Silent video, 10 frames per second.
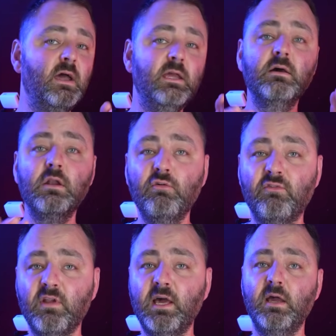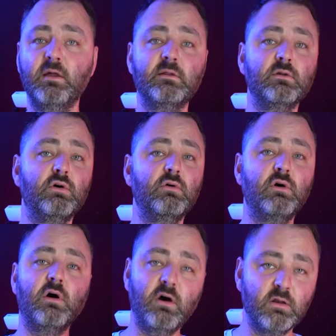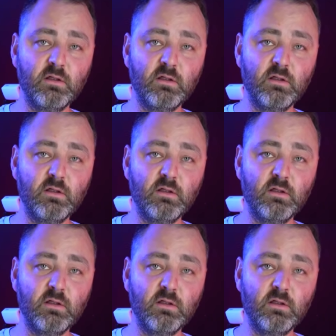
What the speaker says: yellow flags, you know, car on